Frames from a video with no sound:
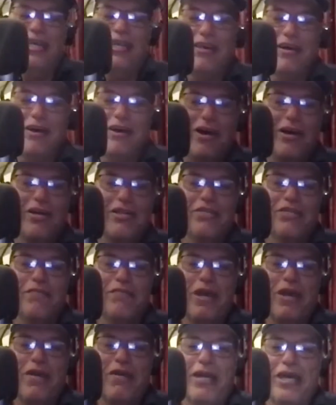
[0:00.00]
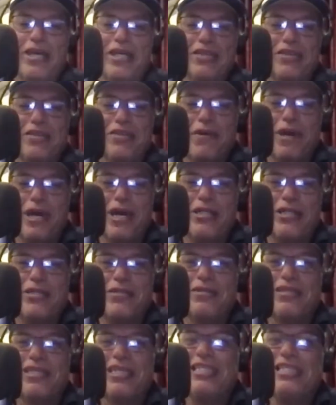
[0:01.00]
uh, the, heart of paradise on the way out
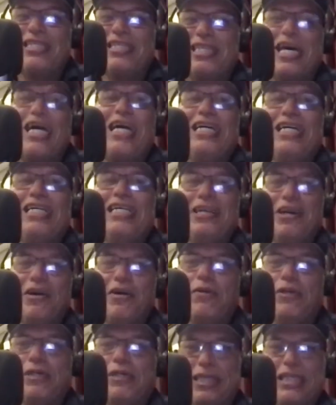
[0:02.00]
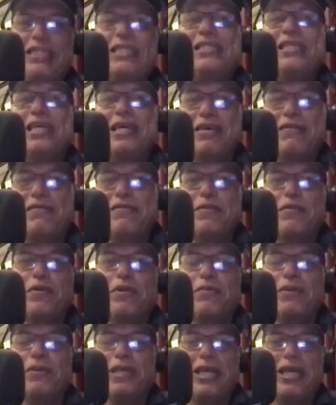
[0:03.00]
to Trinza or sensei yeah. if you want
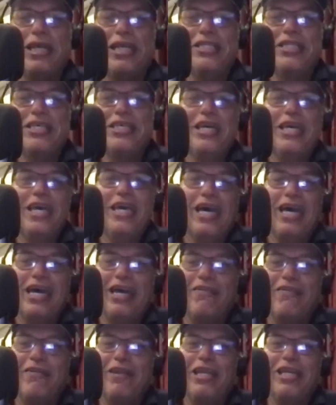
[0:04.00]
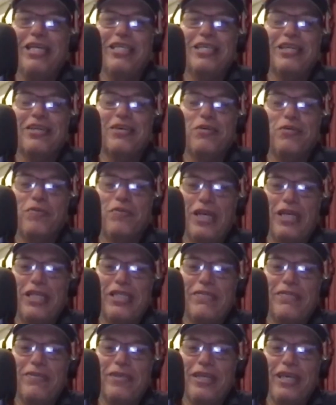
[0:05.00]
to be English. It really is a cool place
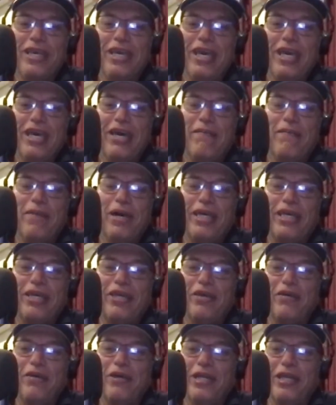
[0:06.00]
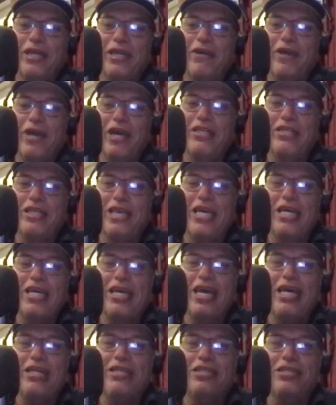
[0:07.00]
to be. Uh, Mike, you know, it, as,
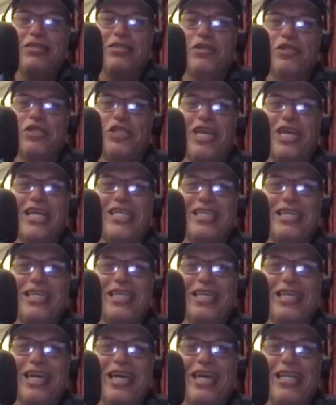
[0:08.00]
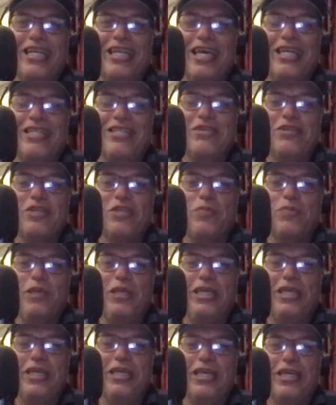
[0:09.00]
as, you're chatting and as you're
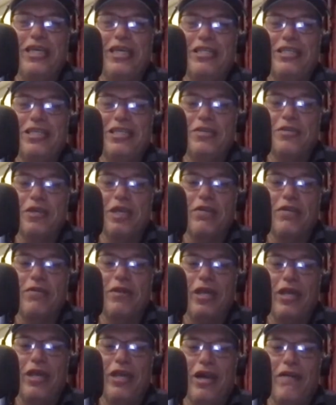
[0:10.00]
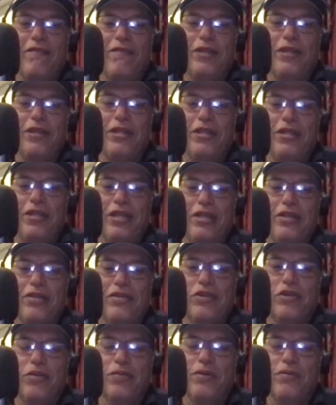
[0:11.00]
speaking, it just it, it, I've been in in
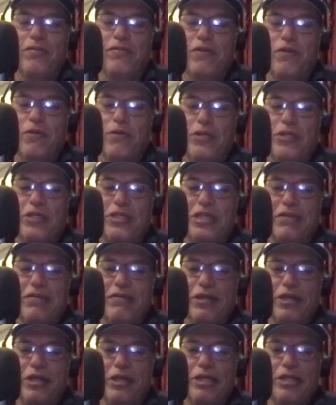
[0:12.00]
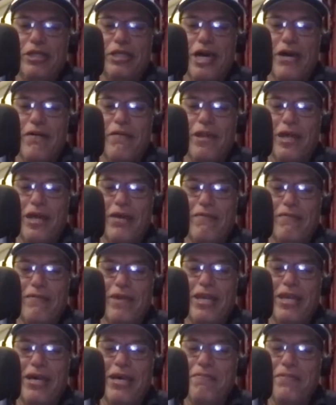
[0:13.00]
Durban for almost seven years now, but I
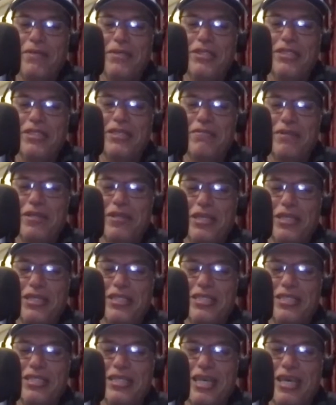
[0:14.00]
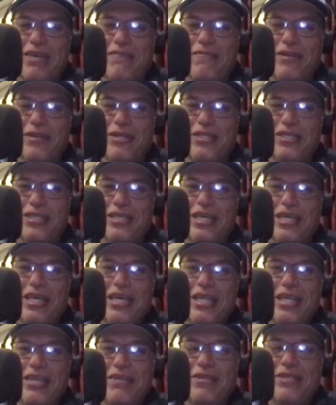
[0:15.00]
man, I miss some of the Eastern Cape because
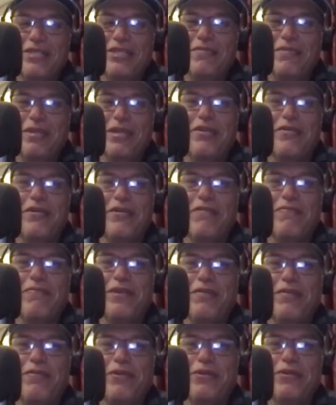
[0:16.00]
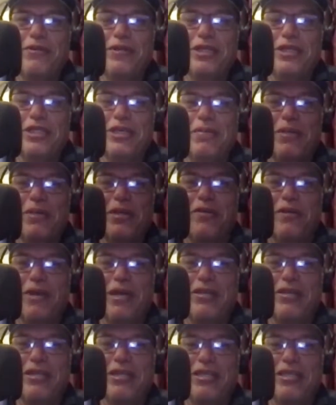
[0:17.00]
there are so many great yeah. people doing so many
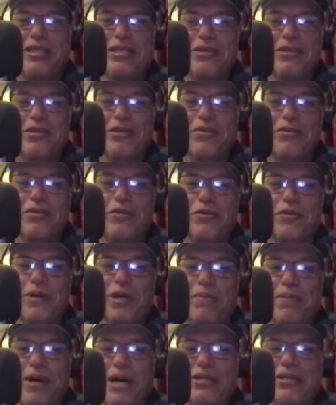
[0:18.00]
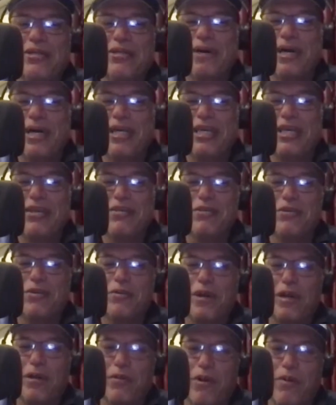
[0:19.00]
great things. You know, you talk about mountain biking, you talk
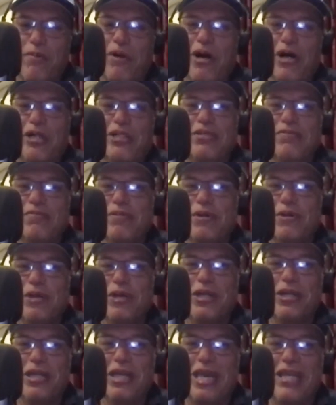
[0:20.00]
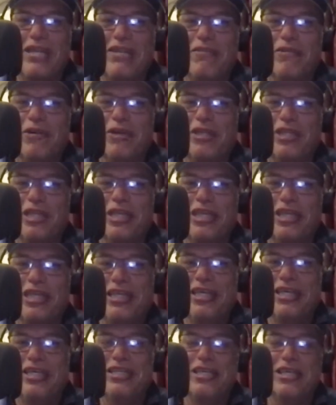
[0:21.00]
about Rob Hartzenberg and, and the work that he
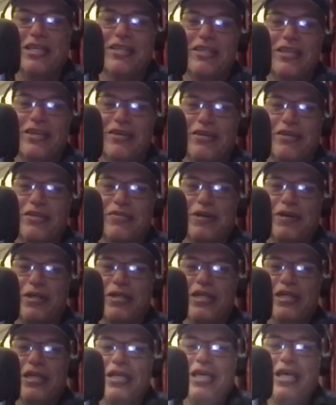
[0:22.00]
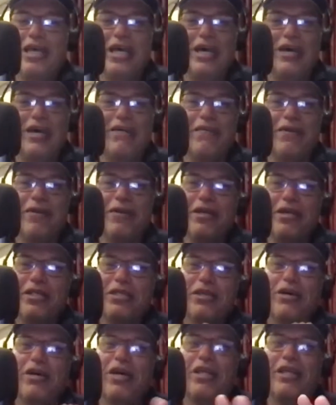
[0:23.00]
does mm-hmm. out there as well. Um,
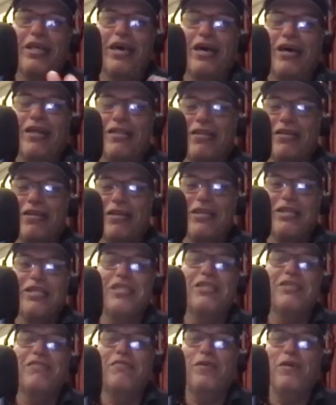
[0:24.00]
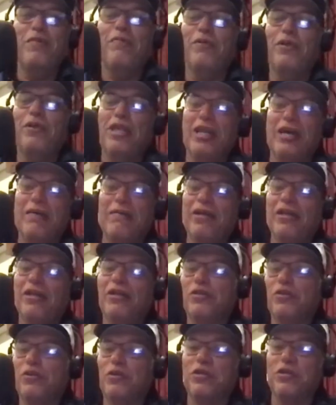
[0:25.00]
so I, I, the list of people that I'm going to
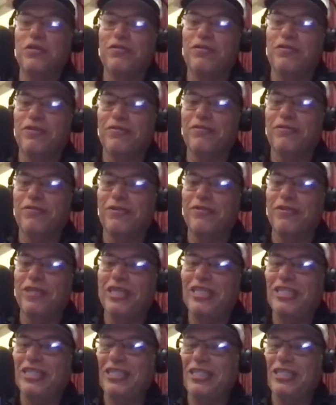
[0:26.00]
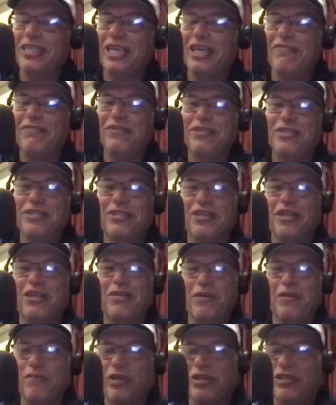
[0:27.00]
talk to from from the Eastern Cape is
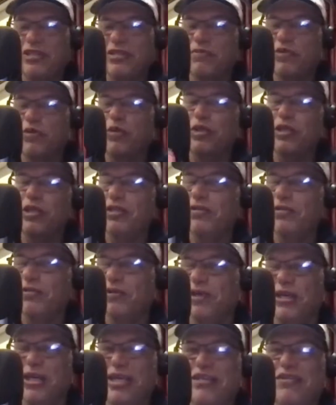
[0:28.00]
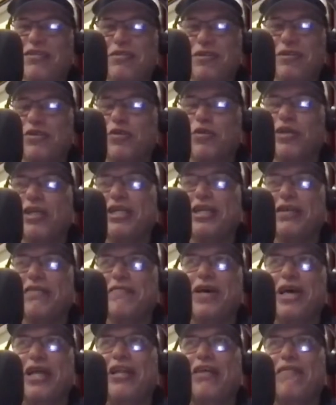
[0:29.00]
because I'm talking to you, you're talking, and
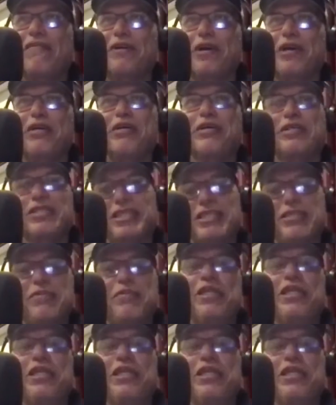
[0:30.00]
I'm, and I'm going, geez, we